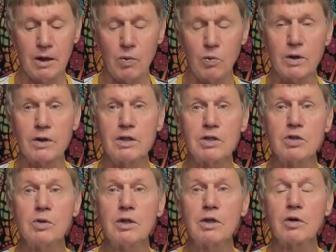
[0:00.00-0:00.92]
Now what
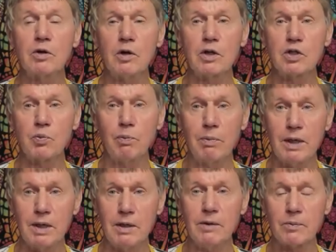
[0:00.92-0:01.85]
these two little dots
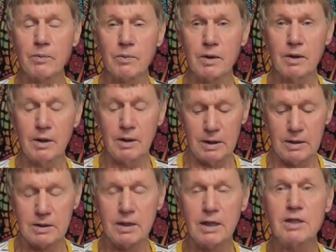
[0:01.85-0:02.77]
mean
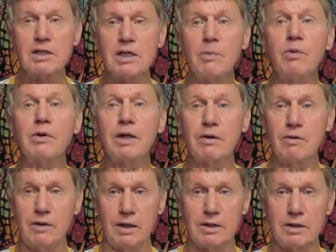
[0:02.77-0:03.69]
is they separate
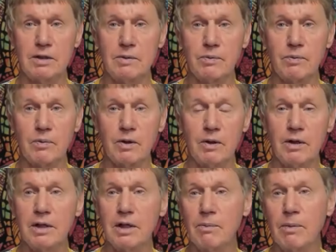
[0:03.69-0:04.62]
things
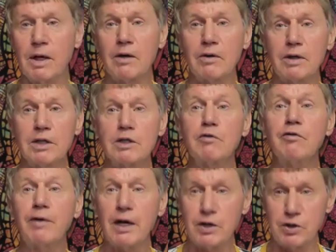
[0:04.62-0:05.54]
and they make things
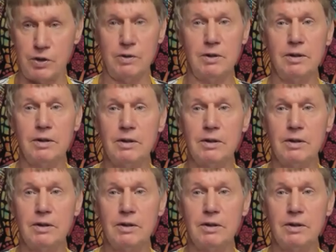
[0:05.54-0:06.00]
factual.